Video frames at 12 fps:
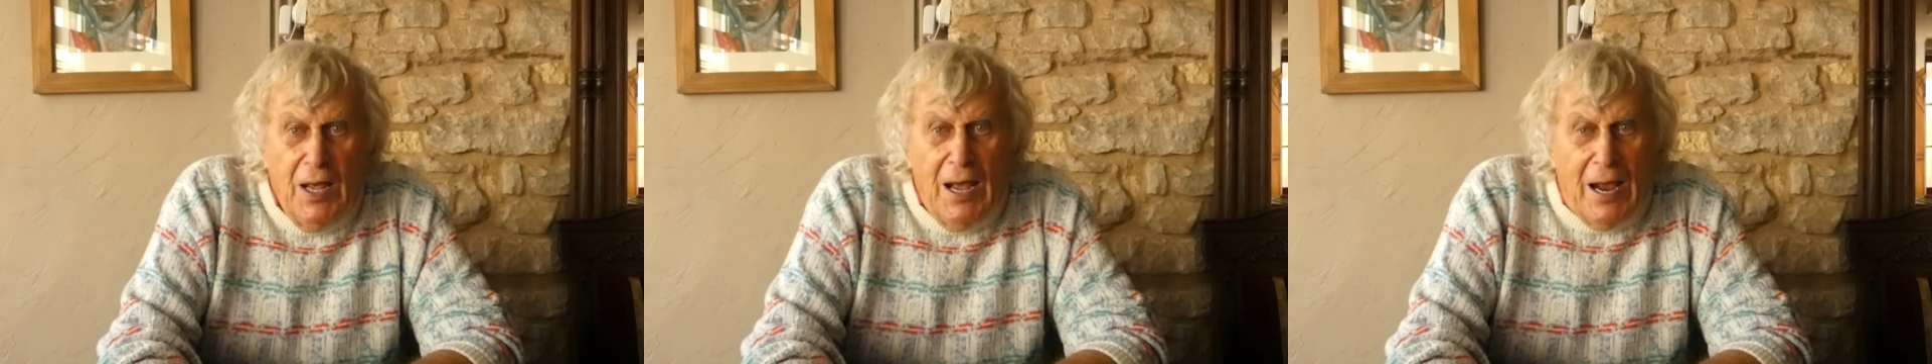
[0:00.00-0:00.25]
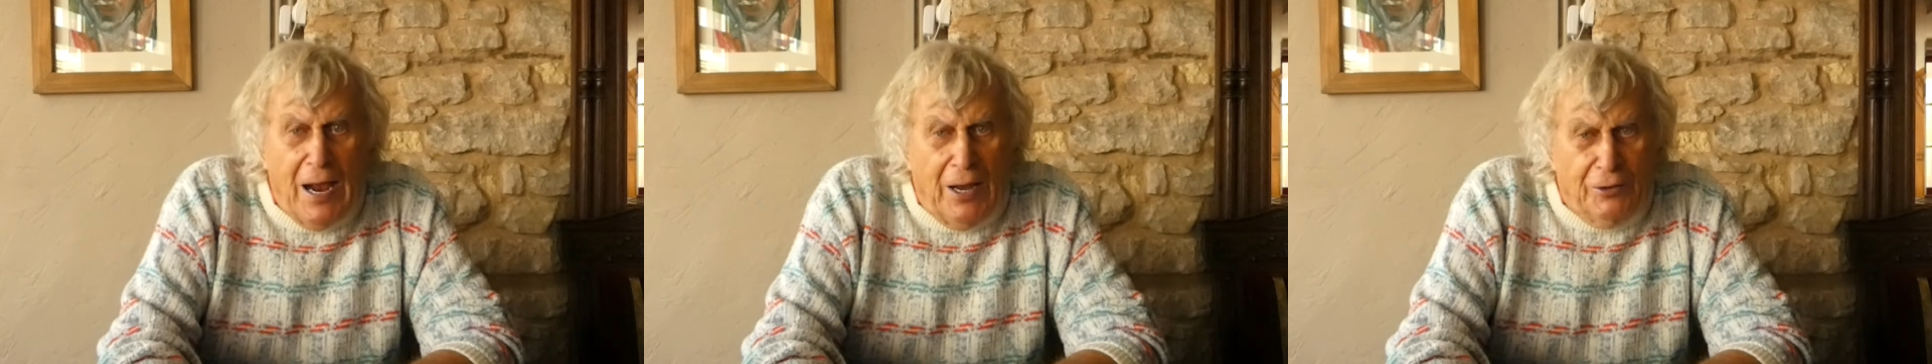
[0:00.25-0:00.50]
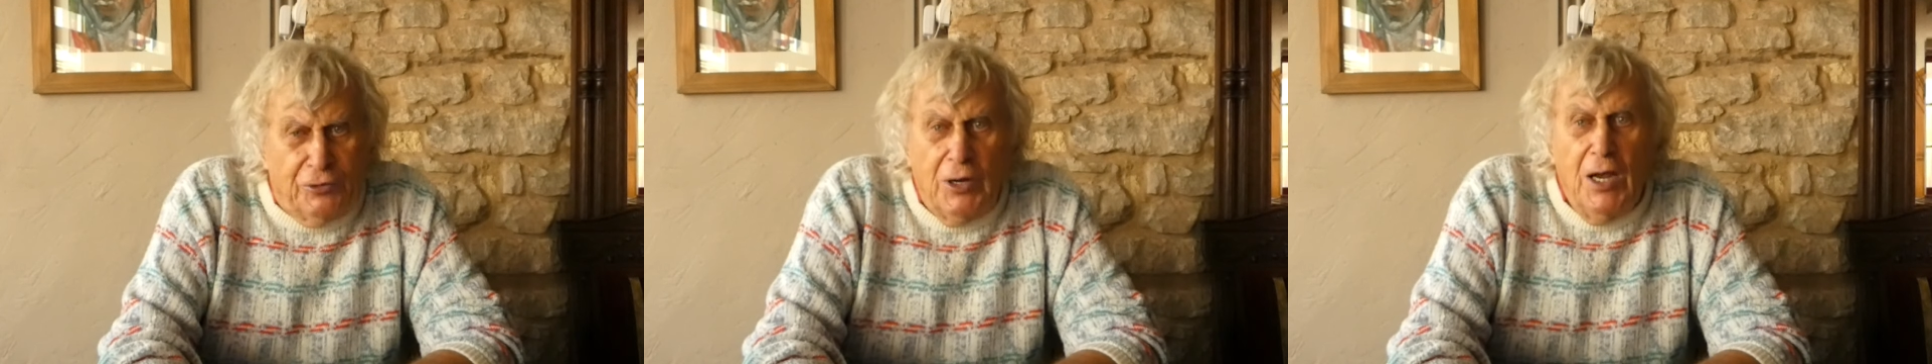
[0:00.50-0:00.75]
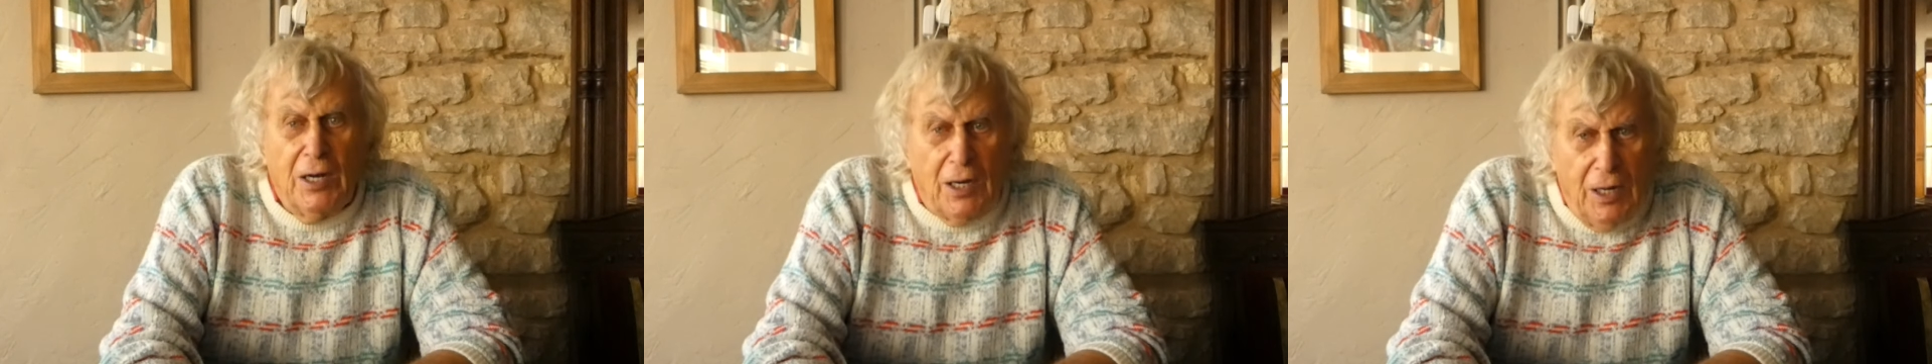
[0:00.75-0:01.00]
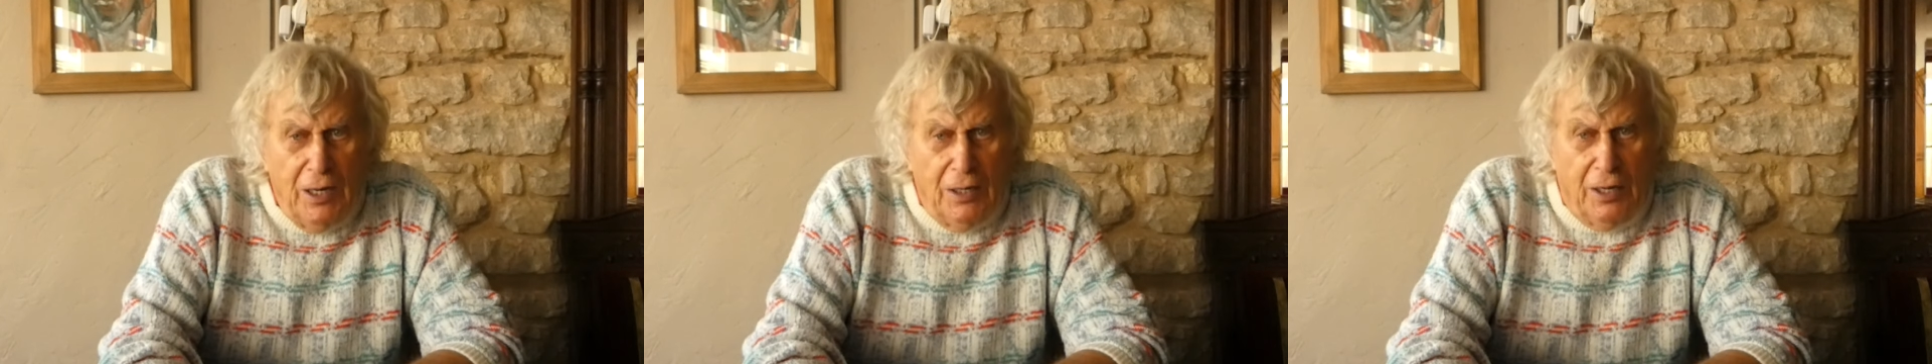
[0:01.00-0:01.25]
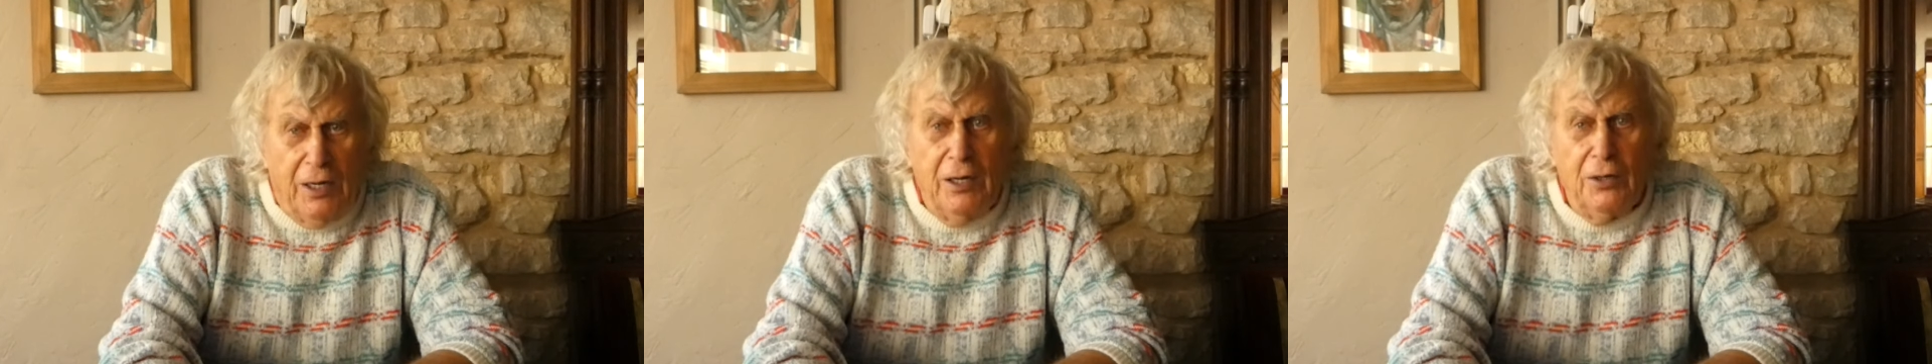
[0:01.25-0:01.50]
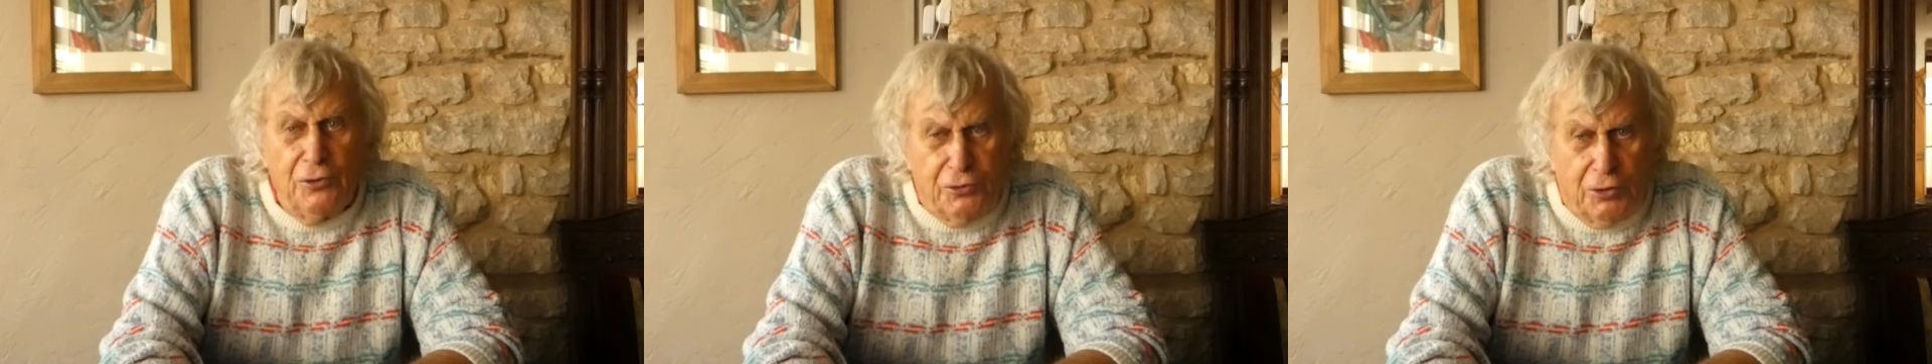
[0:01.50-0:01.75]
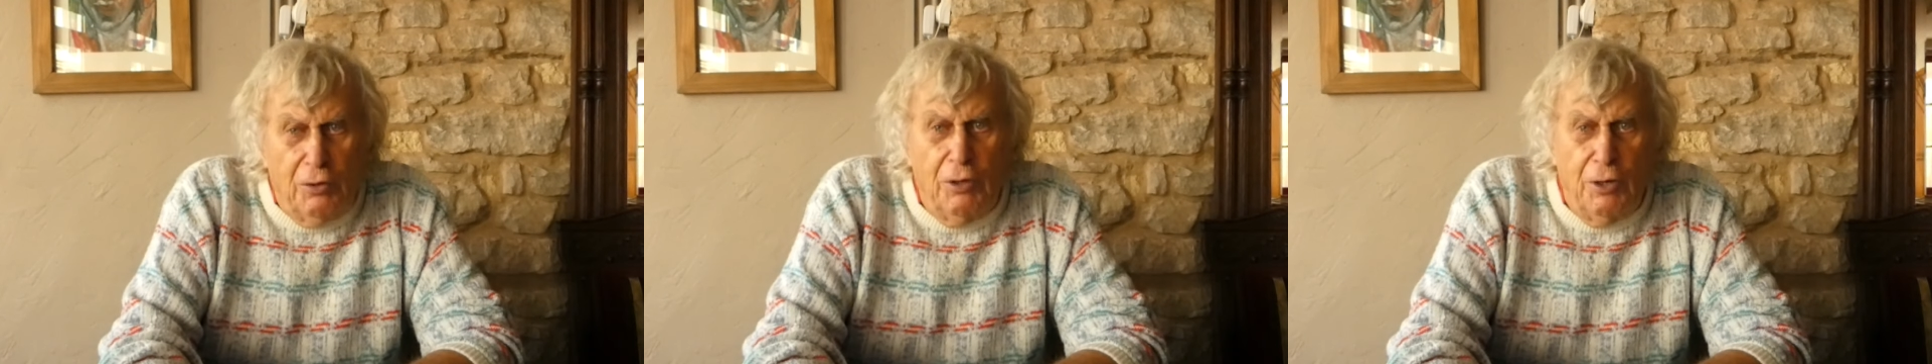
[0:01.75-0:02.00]
as clearly
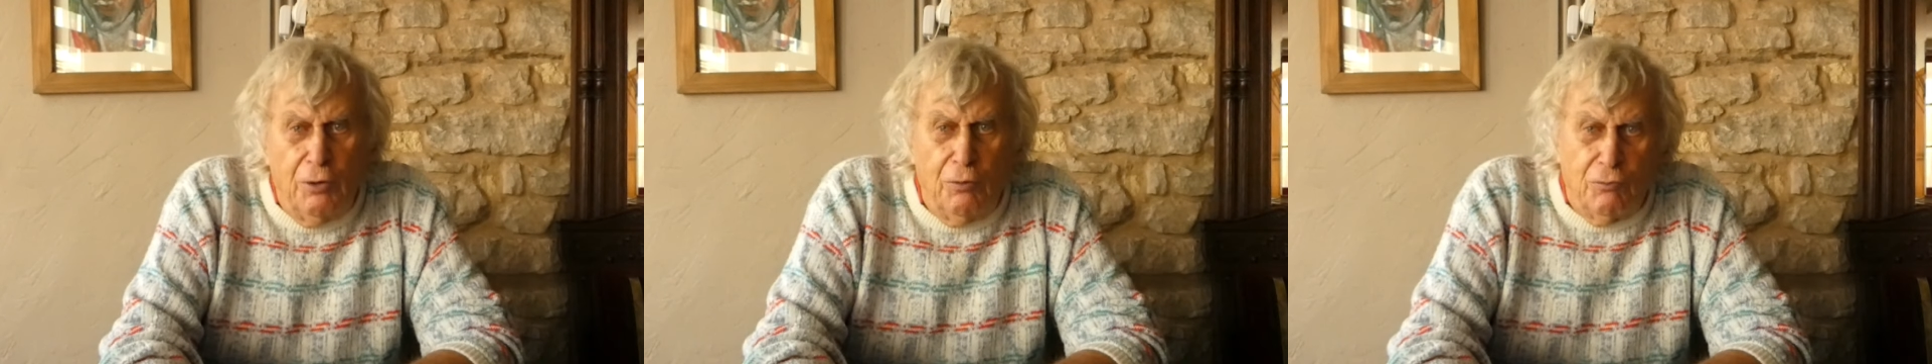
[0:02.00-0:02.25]
solo